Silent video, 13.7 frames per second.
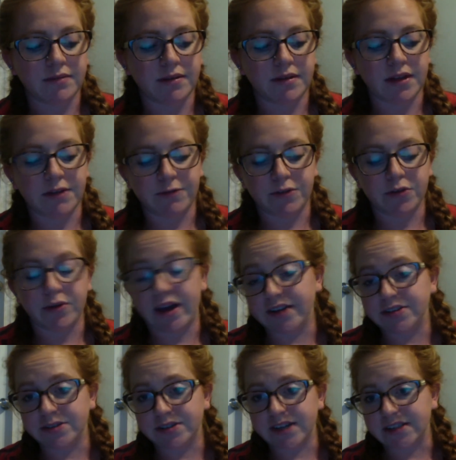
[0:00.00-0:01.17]
if you
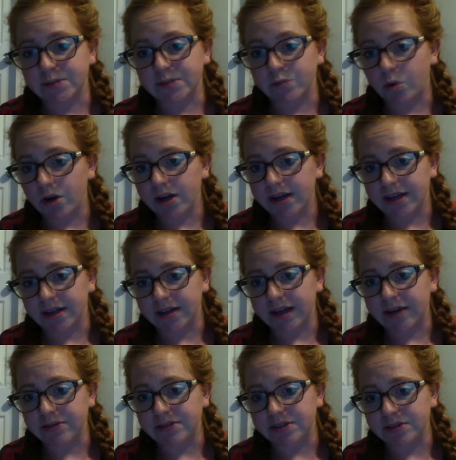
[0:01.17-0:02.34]
exercise more, it
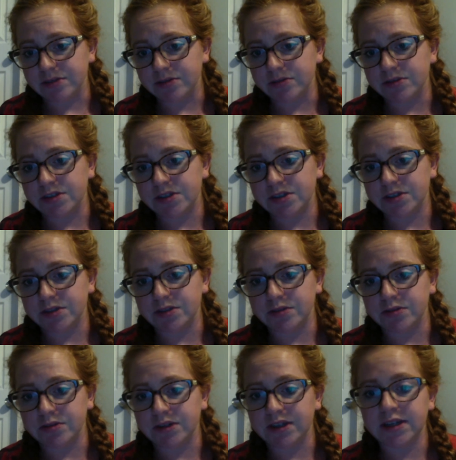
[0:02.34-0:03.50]
allows you to
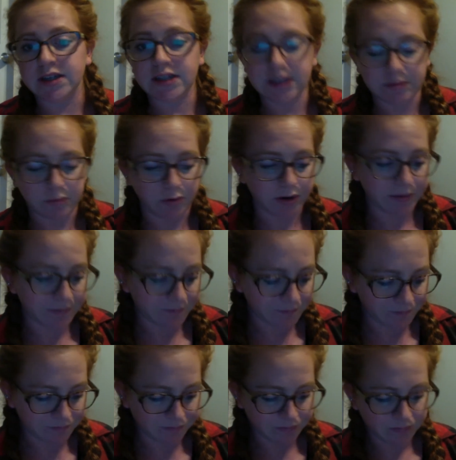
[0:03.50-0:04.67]
eat more.
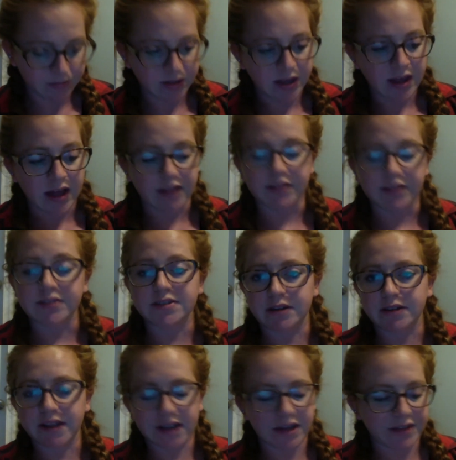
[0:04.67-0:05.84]
So I
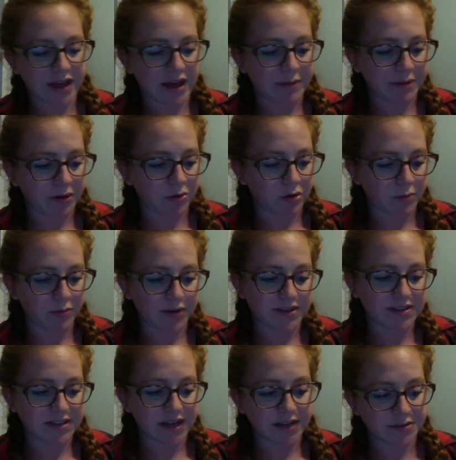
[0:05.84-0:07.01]
like how the app incorporates
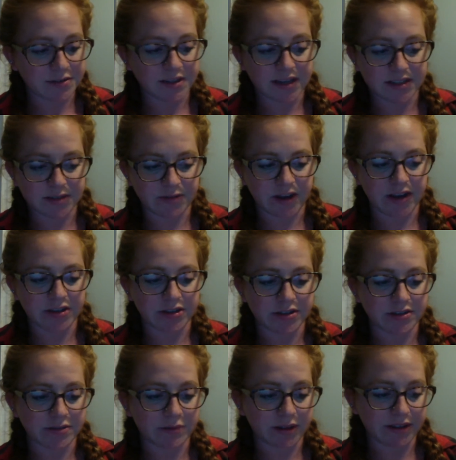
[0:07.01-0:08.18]
the exercise factor
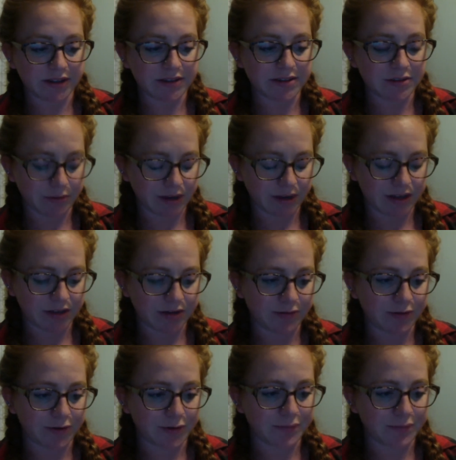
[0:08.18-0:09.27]
as well as your regular food.